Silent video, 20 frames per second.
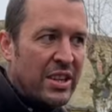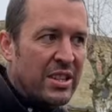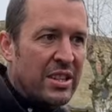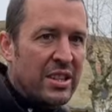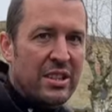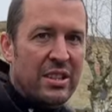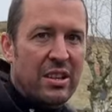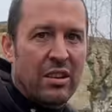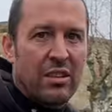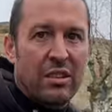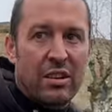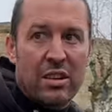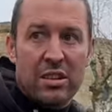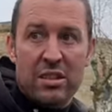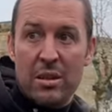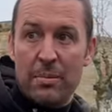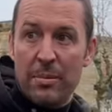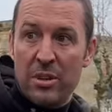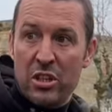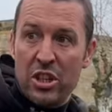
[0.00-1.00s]
this is done
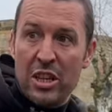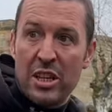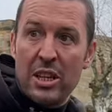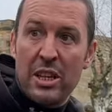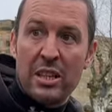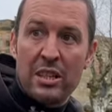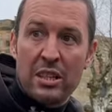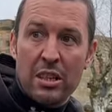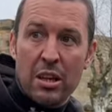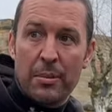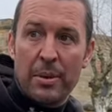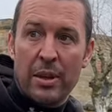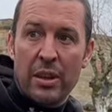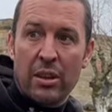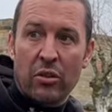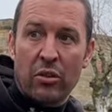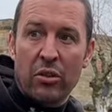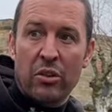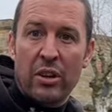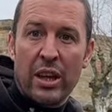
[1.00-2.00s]
because the machine needs to come
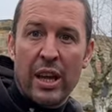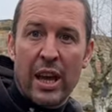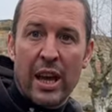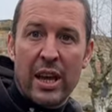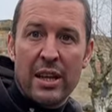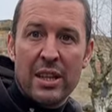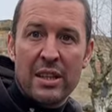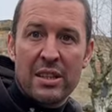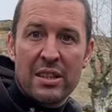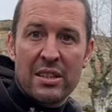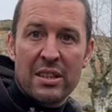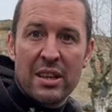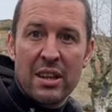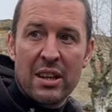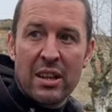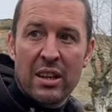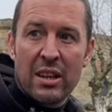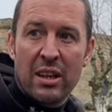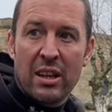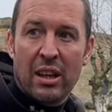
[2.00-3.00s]
in through the gates
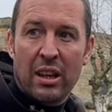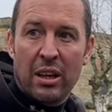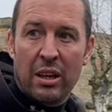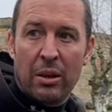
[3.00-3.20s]
mm-hmm.